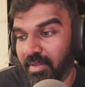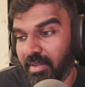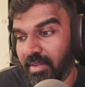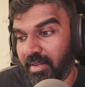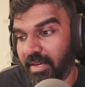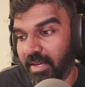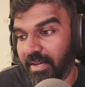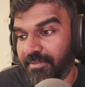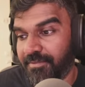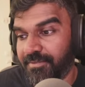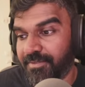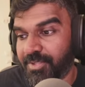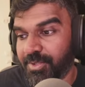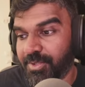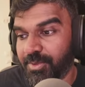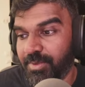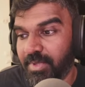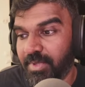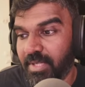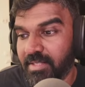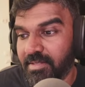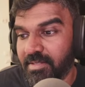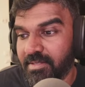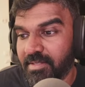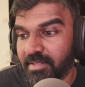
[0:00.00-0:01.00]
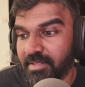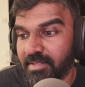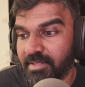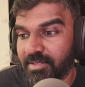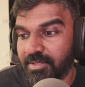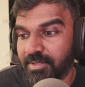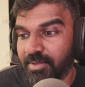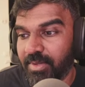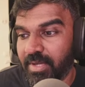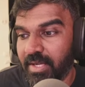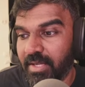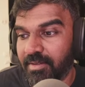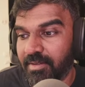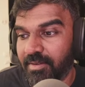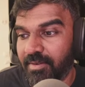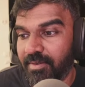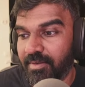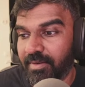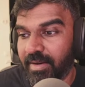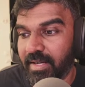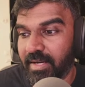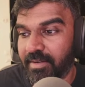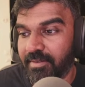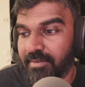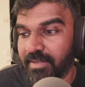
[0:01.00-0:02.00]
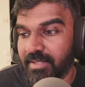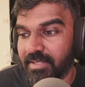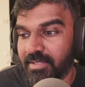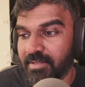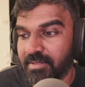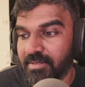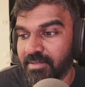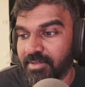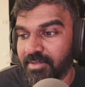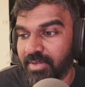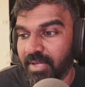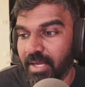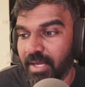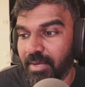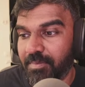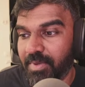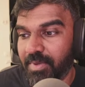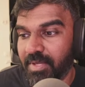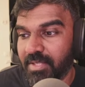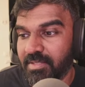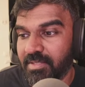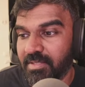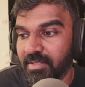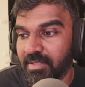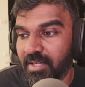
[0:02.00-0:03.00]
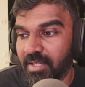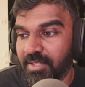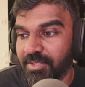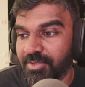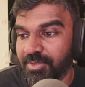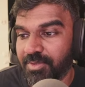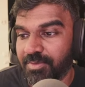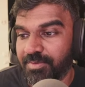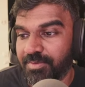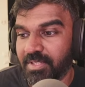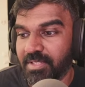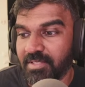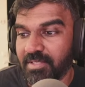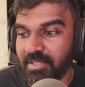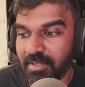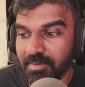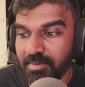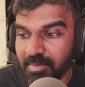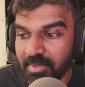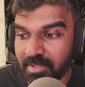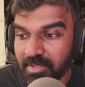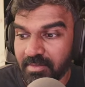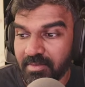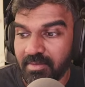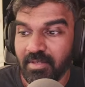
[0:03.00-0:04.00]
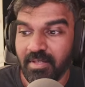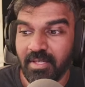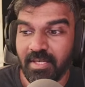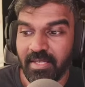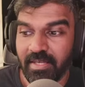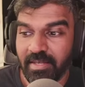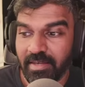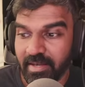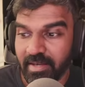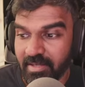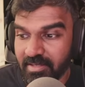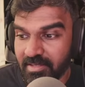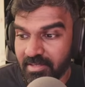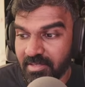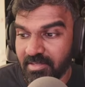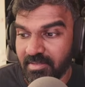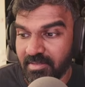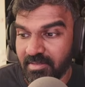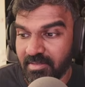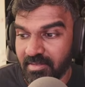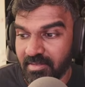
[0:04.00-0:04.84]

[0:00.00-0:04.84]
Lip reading: f2 lenses, you get great results on APS-C. I shoot with Sigma. Yes.